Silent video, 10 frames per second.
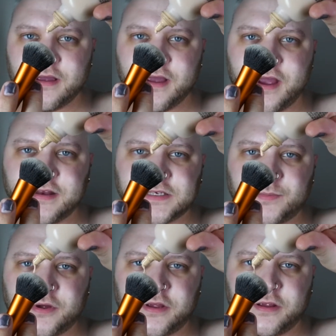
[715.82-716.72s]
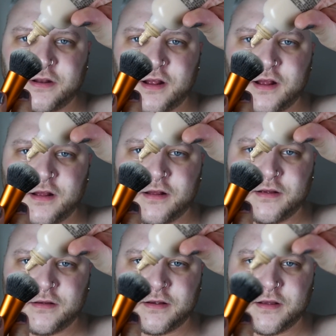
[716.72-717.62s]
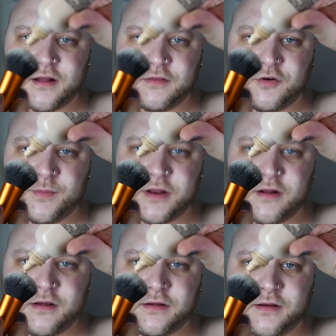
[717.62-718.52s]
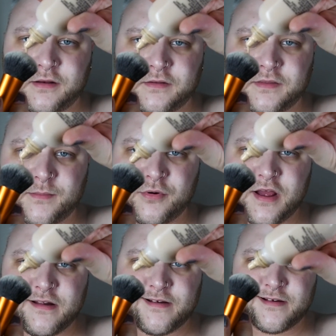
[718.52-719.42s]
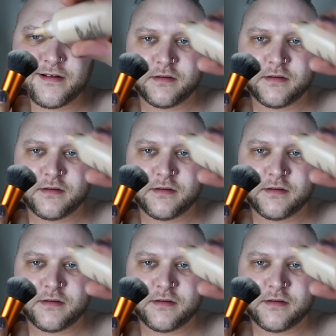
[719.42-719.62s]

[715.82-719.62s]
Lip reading: I just put a little bit on the brush,